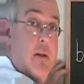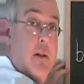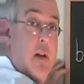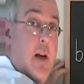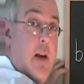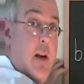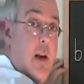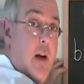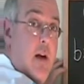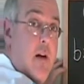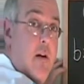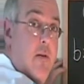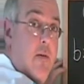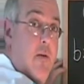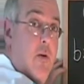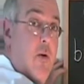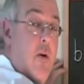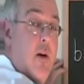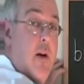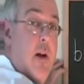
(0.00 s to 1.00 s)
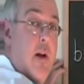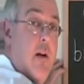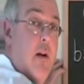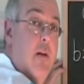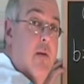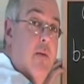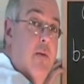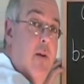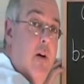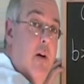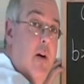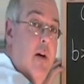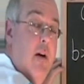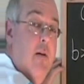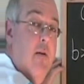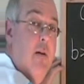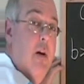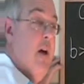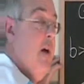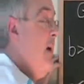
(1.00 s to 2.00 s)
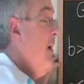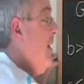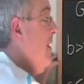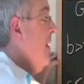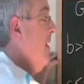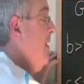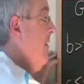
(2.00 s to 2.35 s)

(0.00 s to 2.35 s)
like -4 and -5 that are